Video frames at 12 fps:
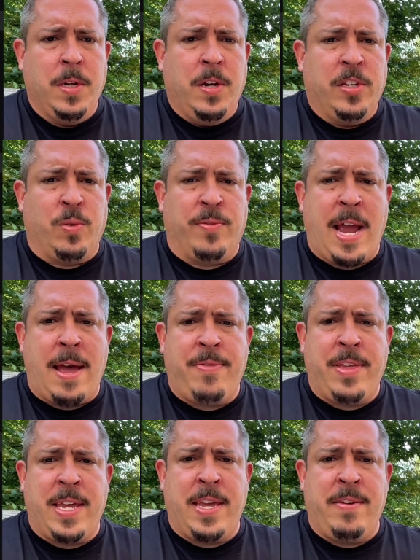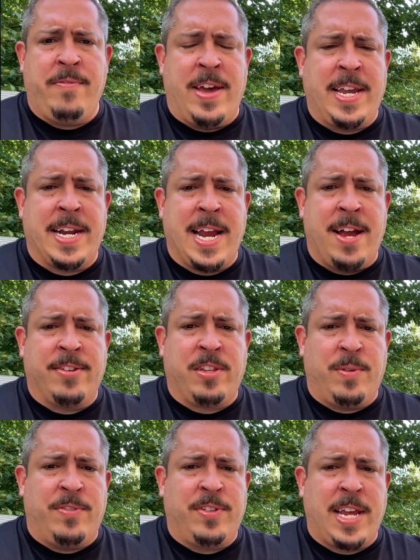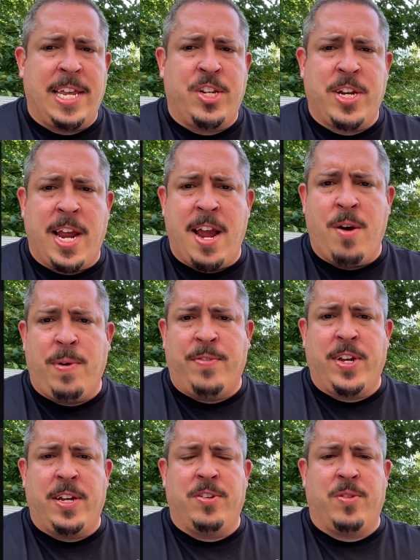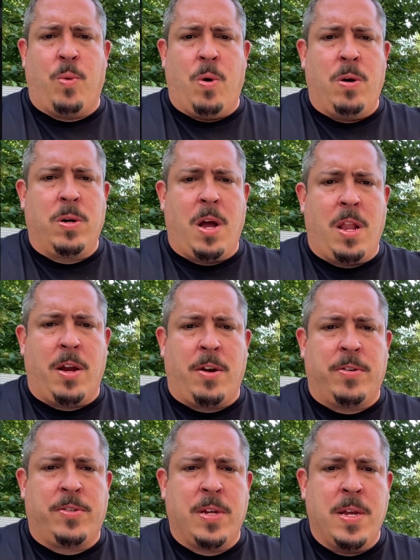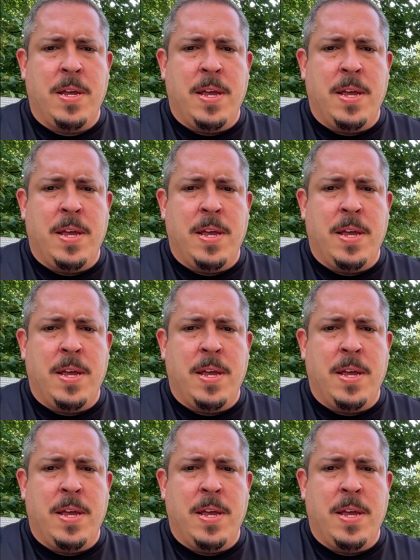So we've got the vacant house that we've staged now. We've changed the wall colors.